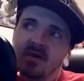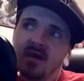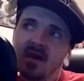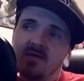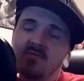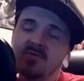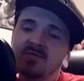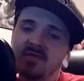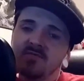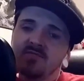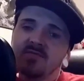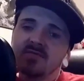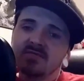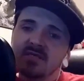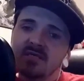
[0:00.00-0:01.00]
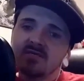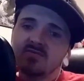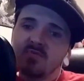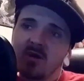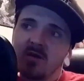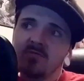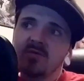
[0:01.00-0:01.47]
I would definitely say, is
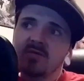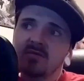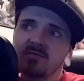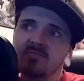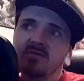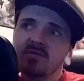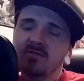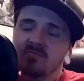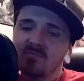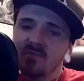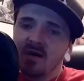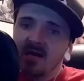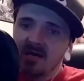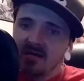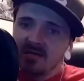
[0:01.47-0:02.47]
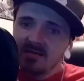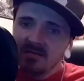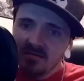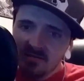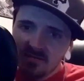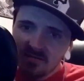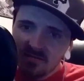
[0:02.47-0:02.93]
probably going to be my
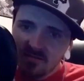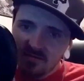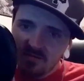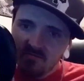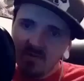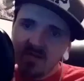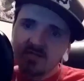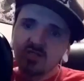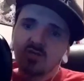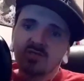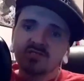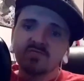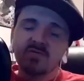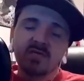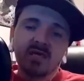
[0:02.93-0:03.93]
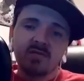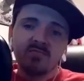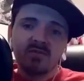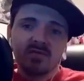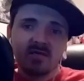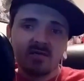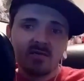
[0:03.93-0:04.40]
choice for game
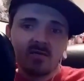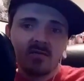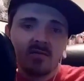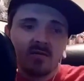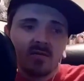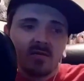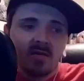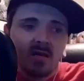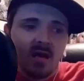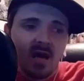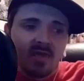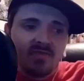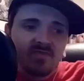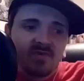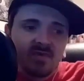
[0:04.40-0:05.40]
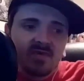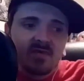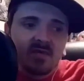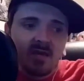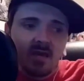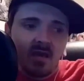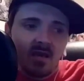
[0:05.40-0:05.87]
of the year. I
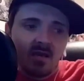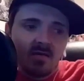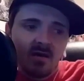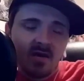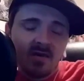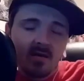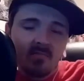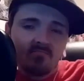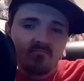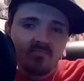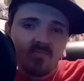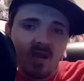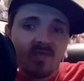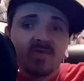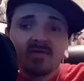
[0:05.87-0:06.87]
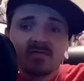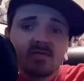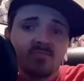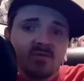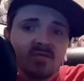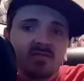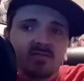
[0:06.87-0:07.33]
think I think it's
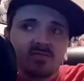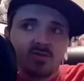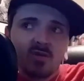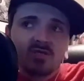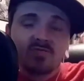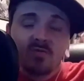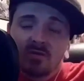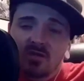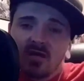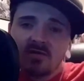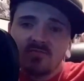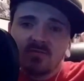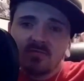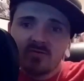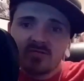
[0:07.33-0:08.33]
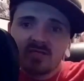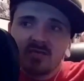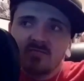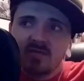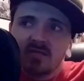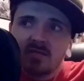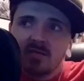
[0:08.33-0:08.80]
going to be the choice for a lot of people's
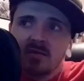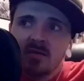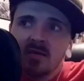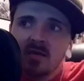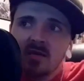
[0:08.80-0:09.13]
game of the year.